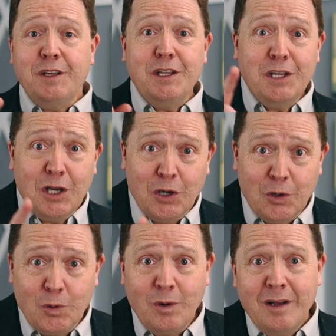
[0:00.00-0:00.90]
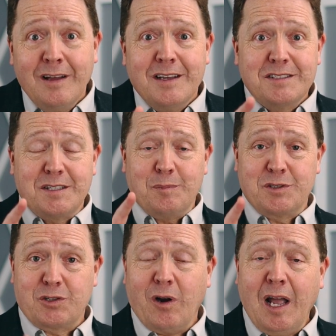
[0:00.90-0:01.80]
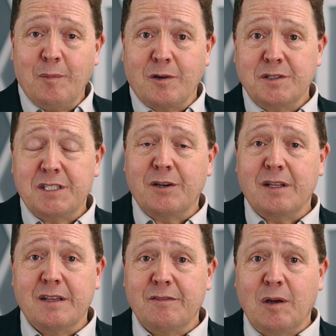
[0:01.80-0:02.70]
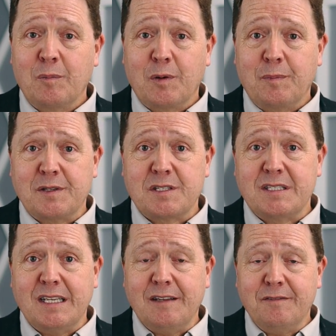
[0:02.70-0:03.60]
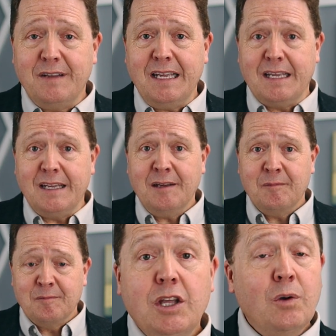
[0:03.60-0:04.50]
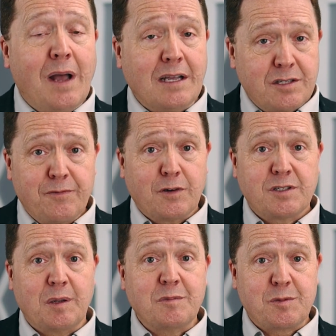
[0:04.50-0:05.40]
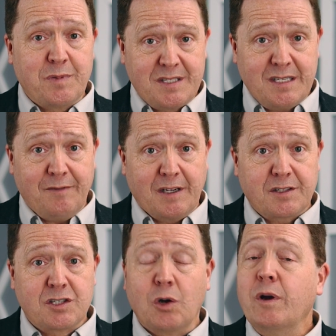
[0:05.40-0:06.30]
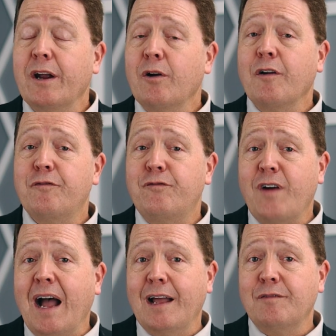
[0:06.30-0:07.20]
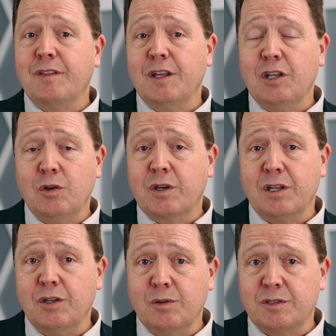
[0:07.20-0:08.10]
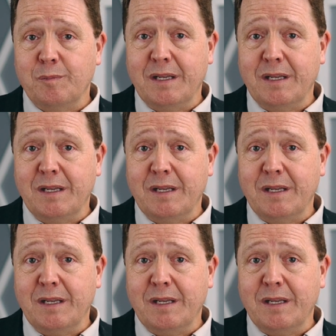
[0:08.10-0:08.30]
you subscribers here at Live on Purpose TV. You asked for some specifics, so here are five that you can use